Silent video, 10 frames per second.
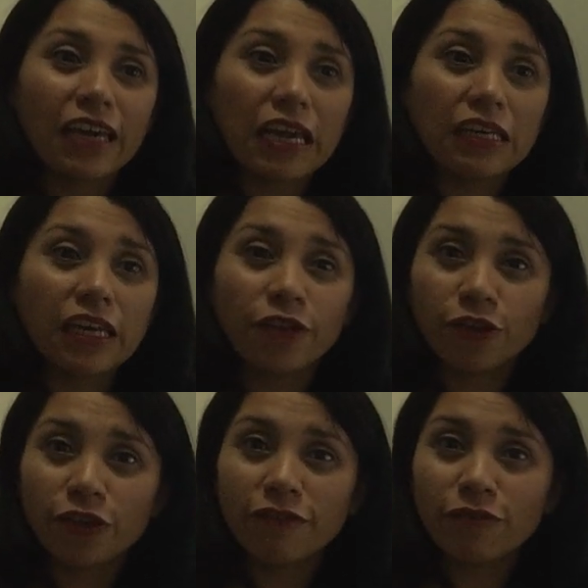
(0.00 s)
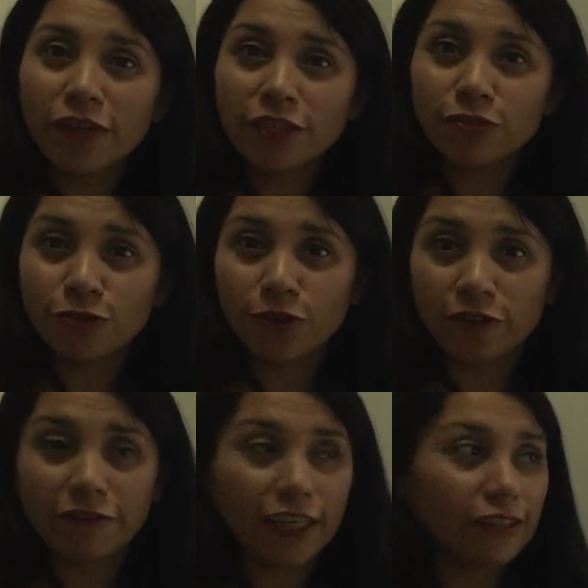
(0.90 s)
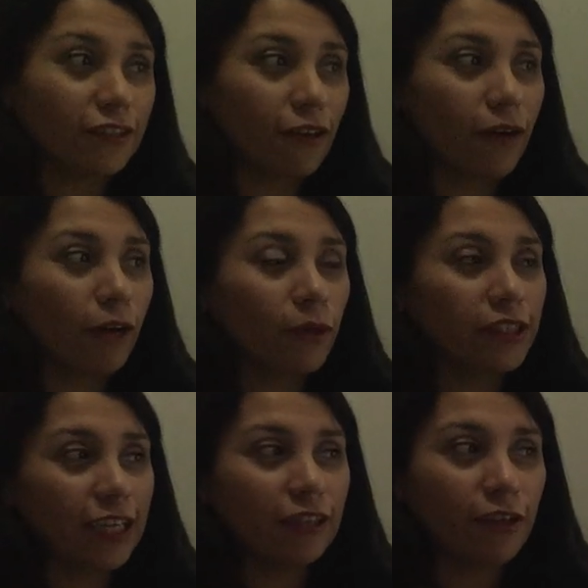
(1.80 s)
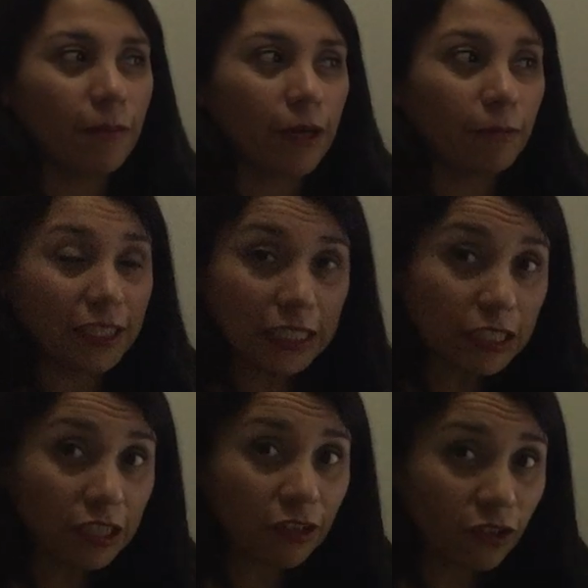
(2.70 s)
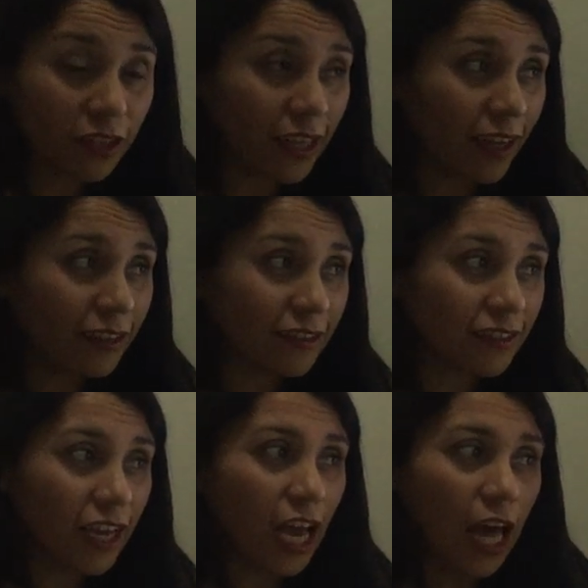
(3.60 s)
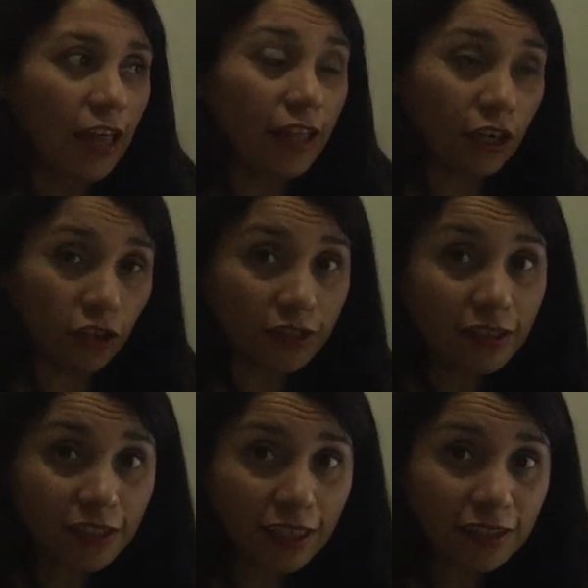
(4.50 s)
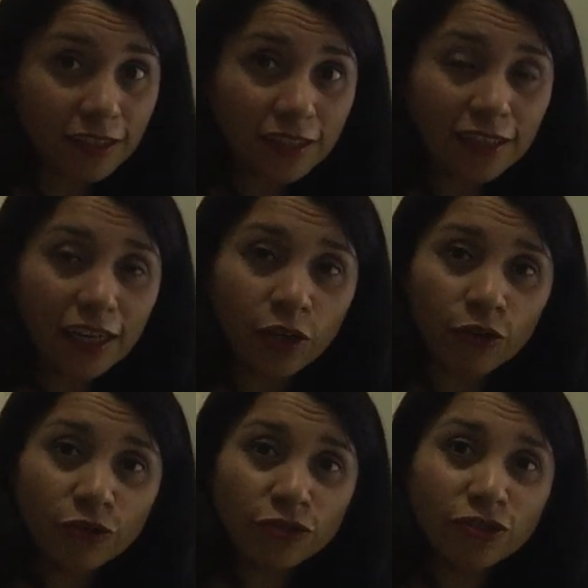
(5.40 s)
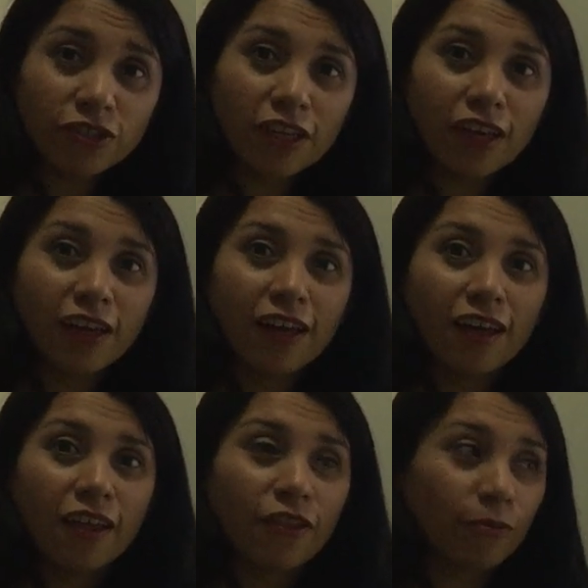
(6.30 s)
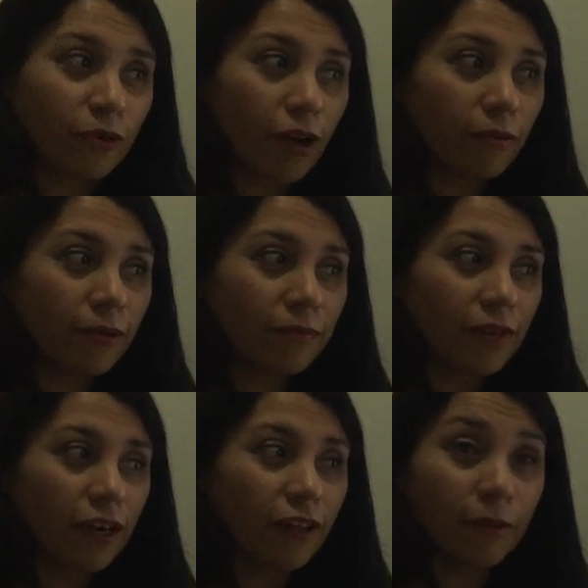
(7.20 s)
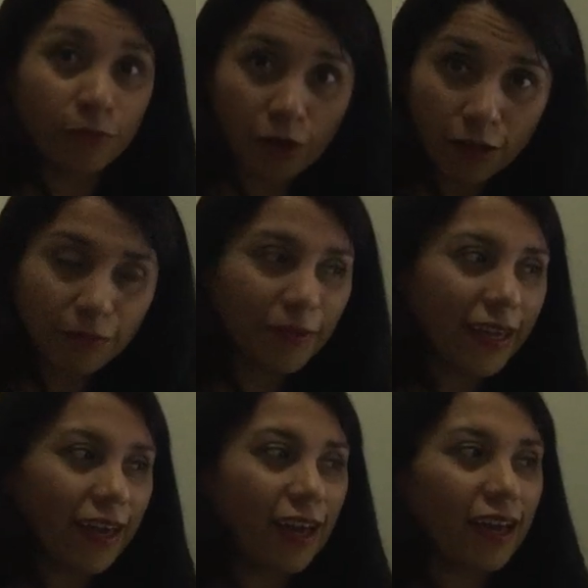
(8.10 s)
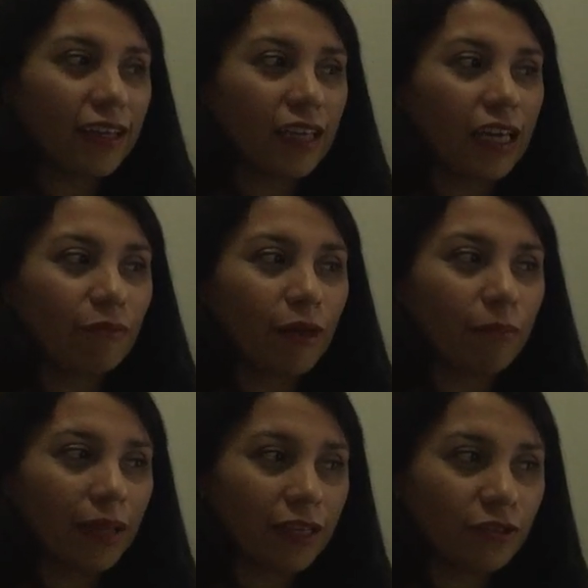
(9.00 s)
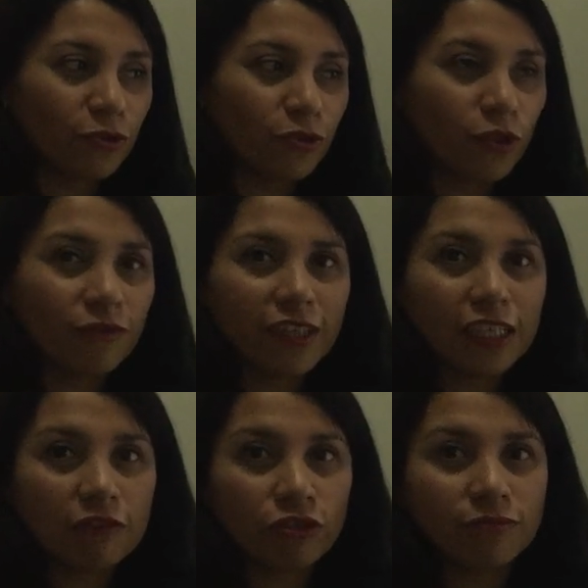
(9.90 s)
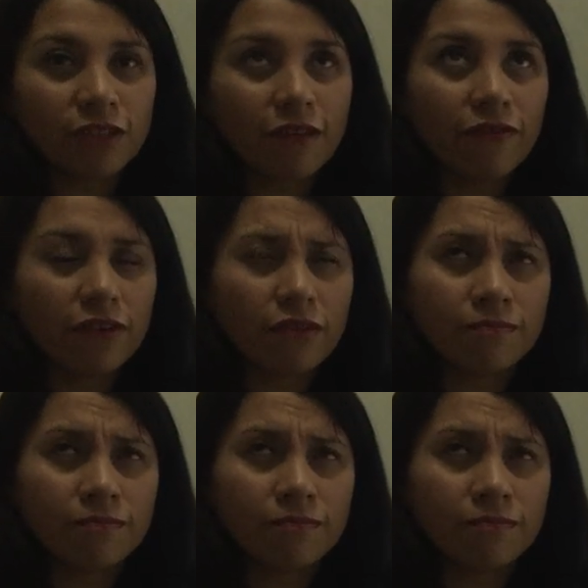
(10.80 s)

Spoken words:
and I thought of a way to solve it. So I will tell you about my teaching context, the content that caused the problem I had, and my plan to solve it in terms of